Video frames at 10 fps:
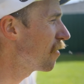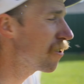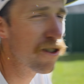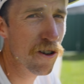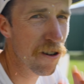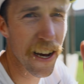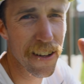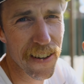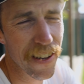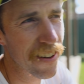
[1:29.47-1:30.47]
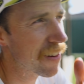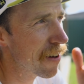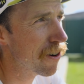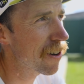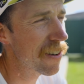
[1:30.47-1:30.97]
which is crazy because
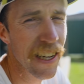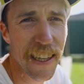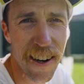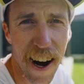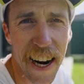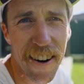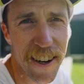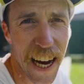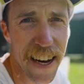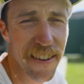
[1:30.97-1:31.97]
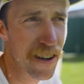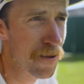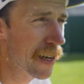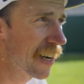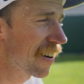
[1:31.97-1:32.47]
they've got nearly 900 k's in
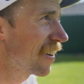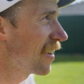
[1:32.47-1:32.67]
them now.